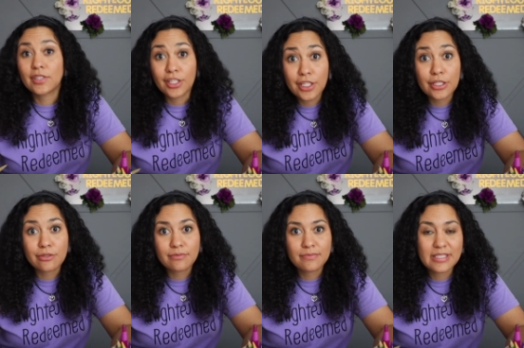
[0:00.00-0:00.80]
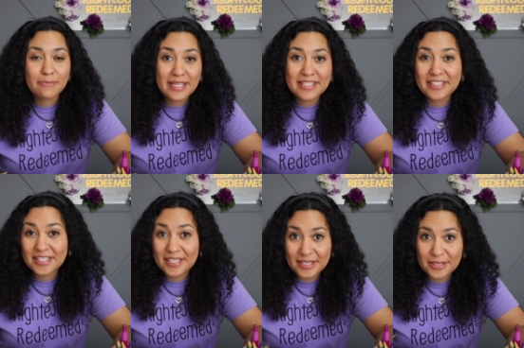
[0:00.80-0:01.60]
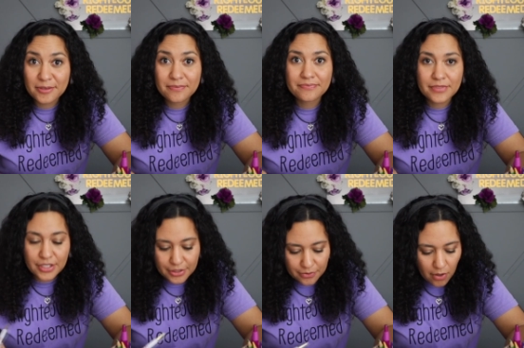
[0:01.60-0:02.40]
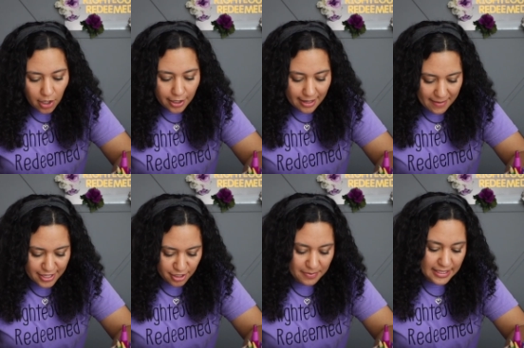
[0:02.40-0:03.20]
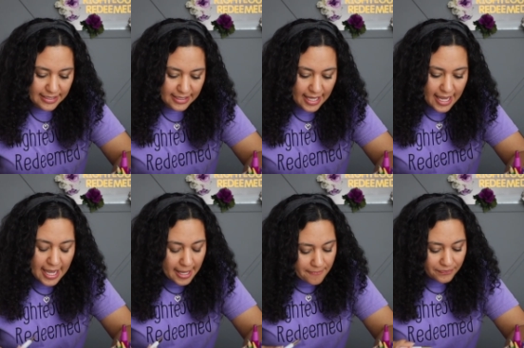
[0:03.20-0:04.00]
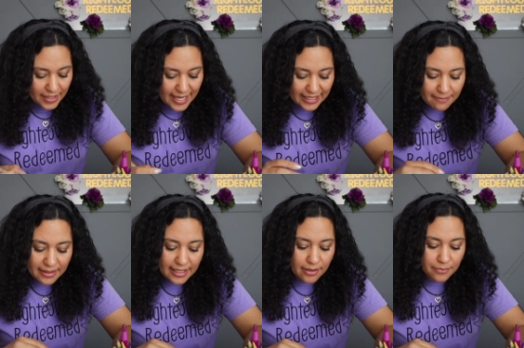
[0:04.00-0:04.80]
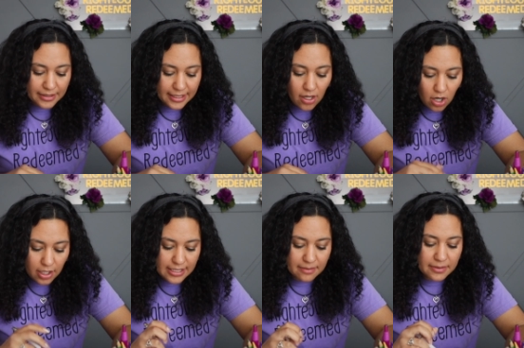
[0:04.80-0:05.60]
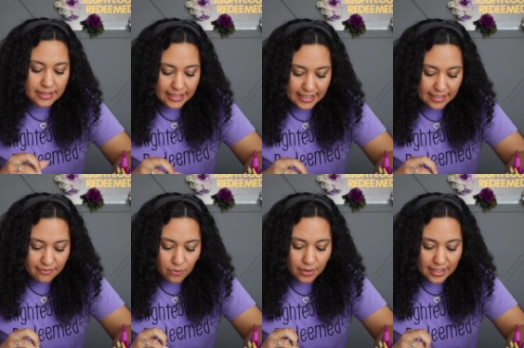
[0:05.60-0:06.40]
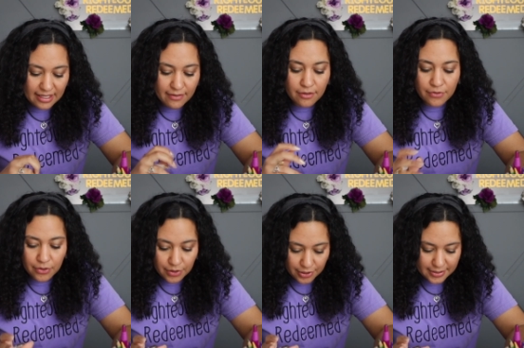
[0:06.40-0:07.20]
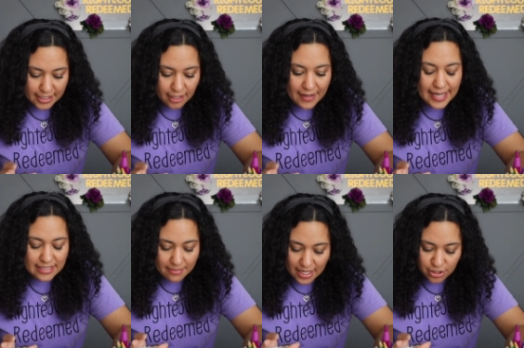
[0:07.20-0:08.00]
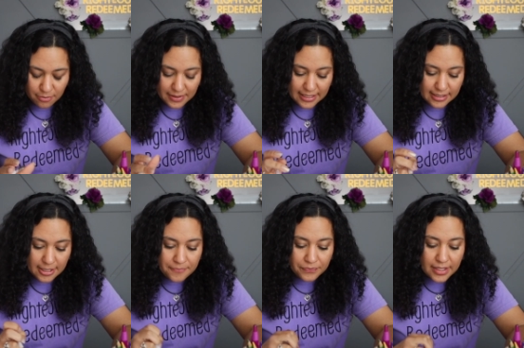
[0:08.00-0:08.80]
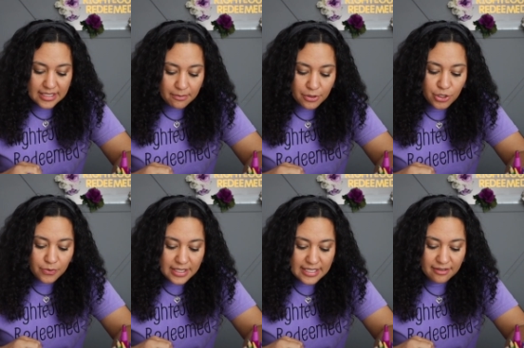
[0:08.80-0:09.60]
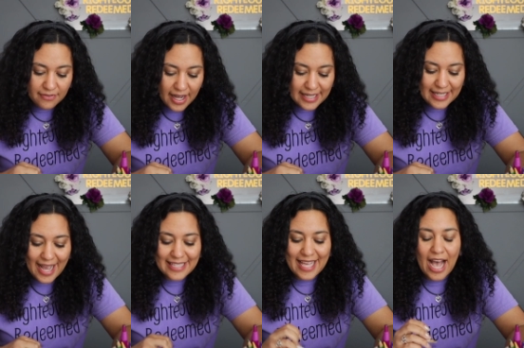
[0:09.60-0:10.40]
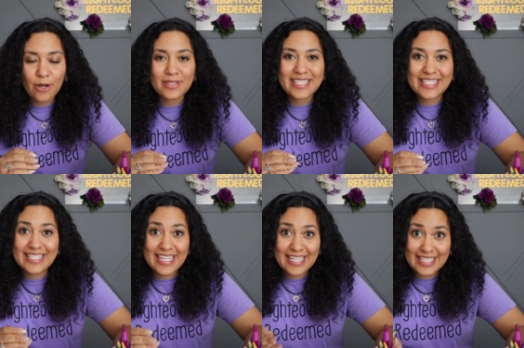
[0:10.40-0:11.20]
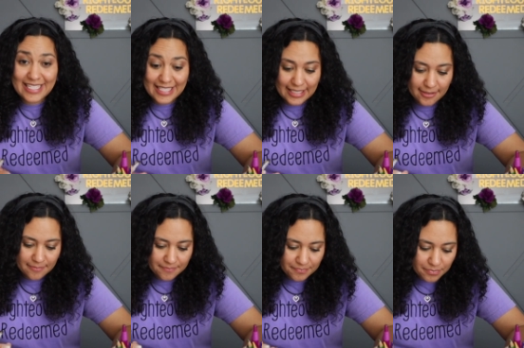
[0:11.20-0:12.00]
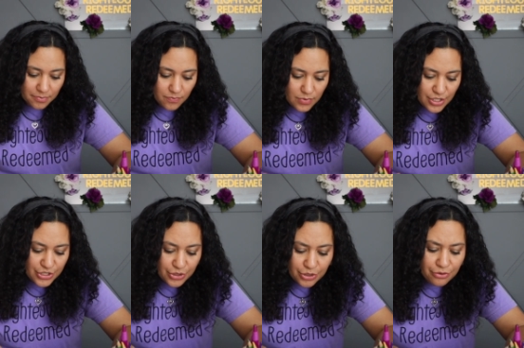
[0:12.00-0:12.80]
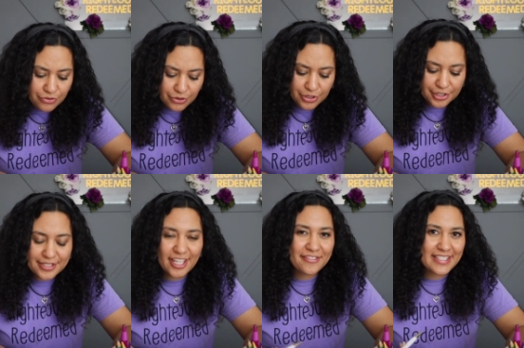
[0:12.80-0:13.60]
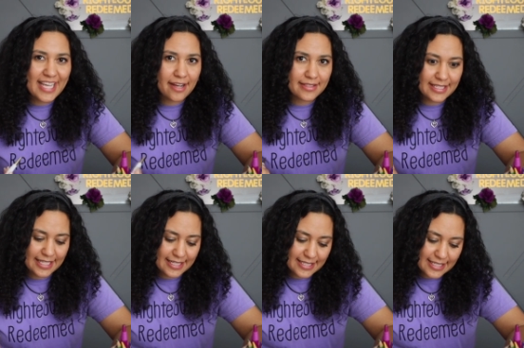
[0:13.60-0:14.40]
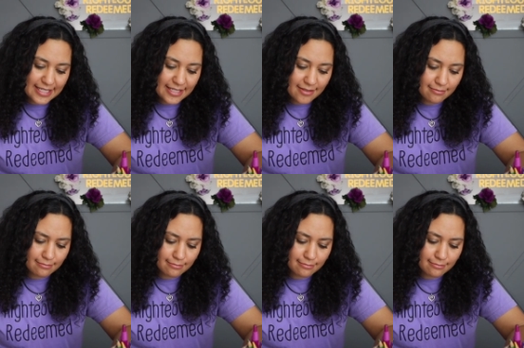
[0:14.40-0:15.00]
You, it's basically you. You are a masterpiece. It can be really hard to believe or even view yourself as a masterpiece, someone who is defined as outstanding. Do you view yourself as outstanding?